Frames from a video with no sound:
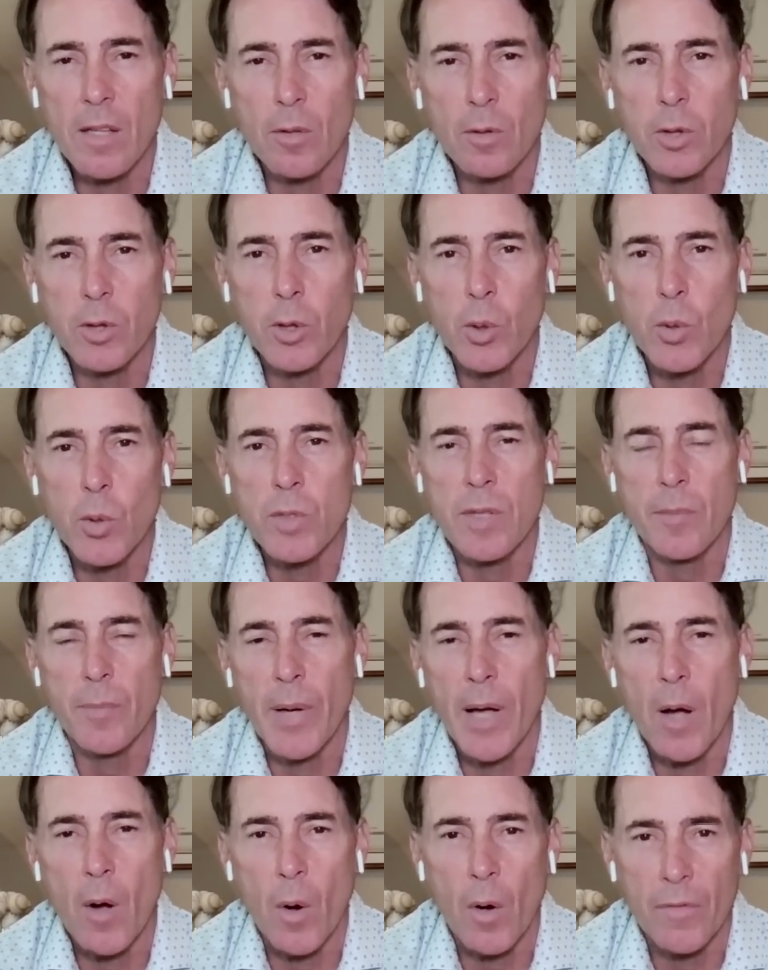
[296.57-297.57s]
You lose the
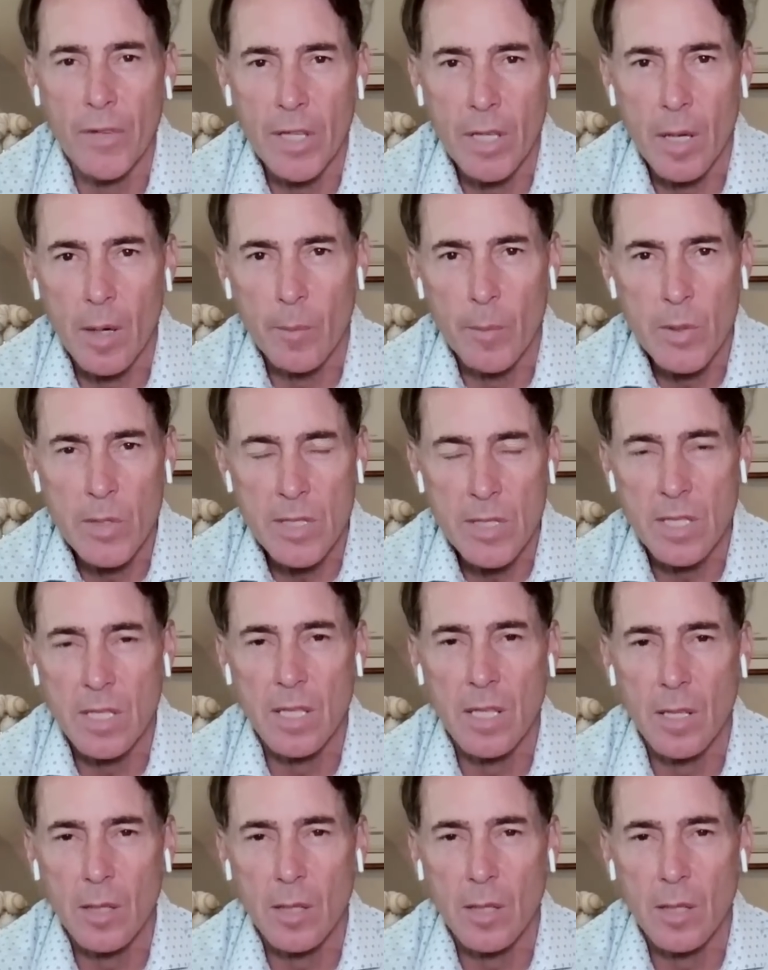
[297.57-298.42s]
power of incumbency.